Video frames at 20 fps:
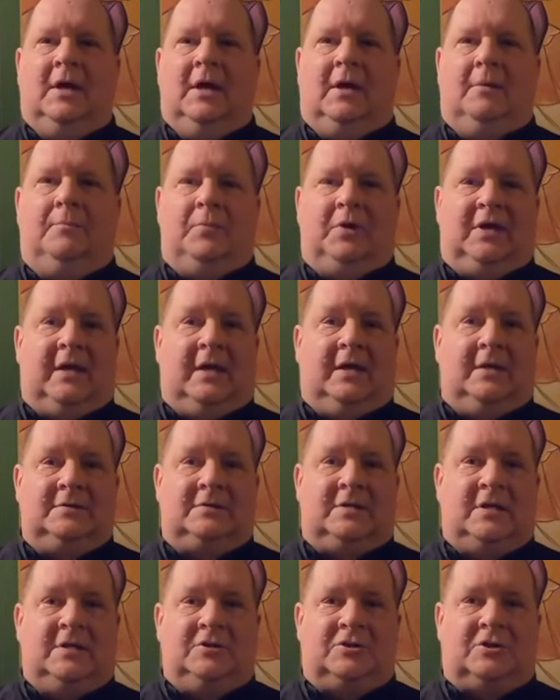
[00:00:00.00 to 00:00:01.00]
and began
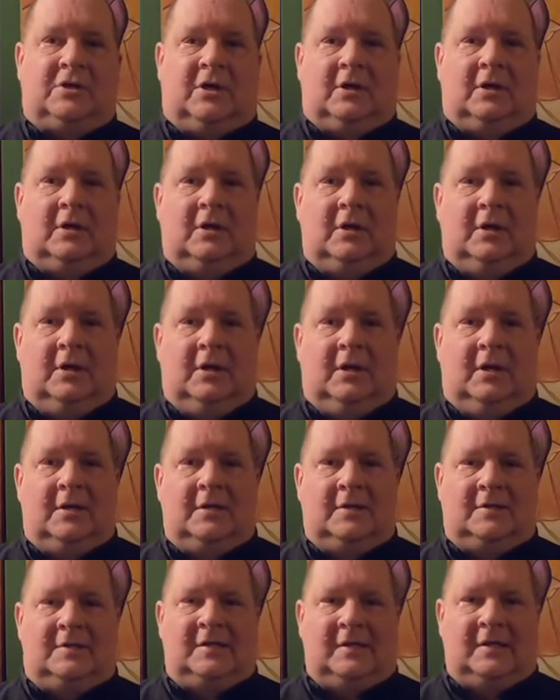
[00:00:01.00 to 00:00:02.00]
teaching in
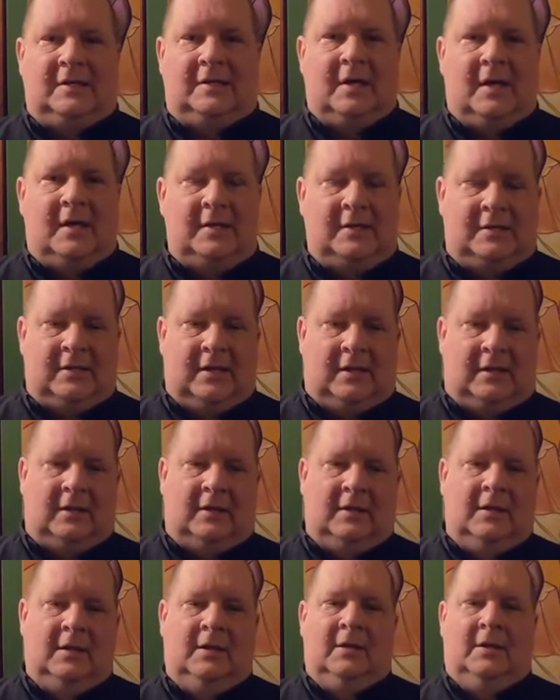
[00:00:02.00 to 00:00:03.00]
1990,
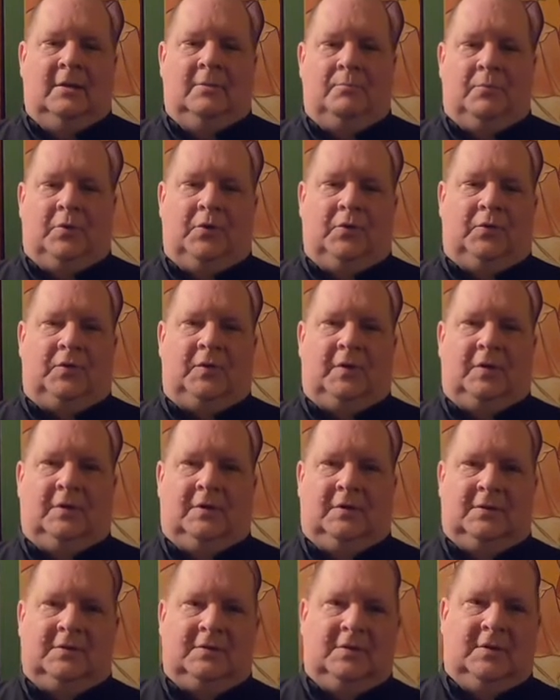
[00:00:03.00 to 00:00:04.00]
both
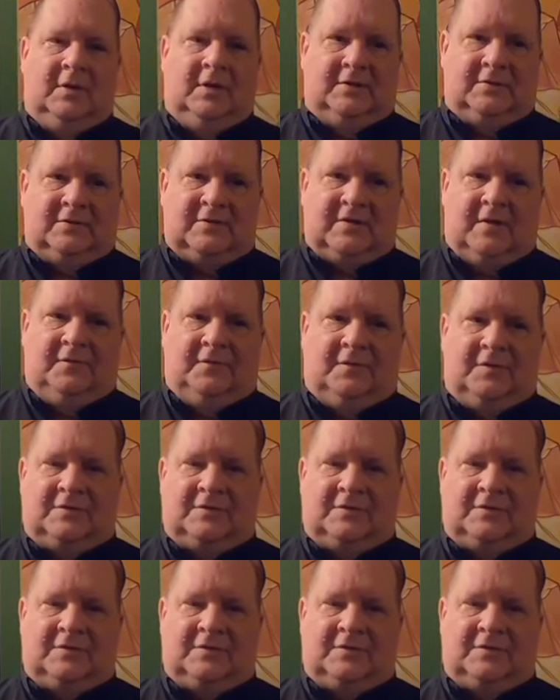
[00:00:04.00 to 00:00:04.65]
at St.